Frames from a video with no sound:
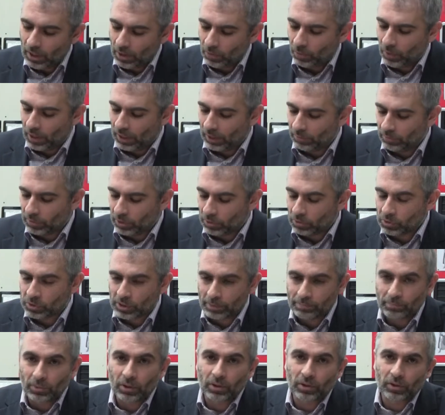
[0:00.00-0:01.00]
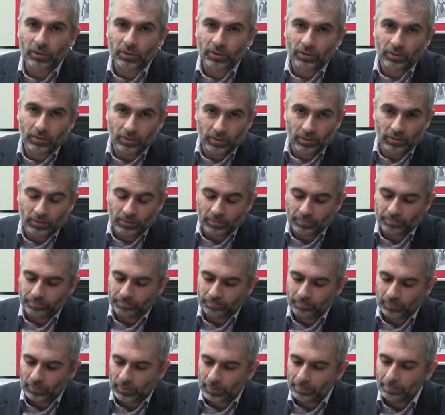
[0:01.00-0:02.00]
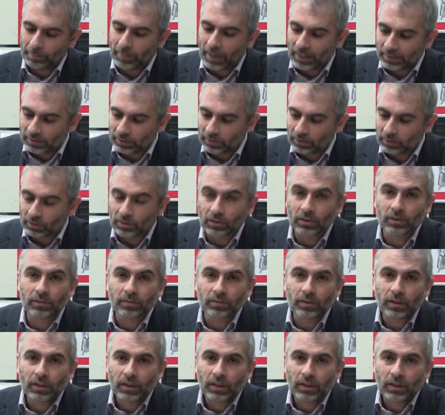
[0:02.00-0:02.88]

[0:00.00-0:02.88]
when we use a more medical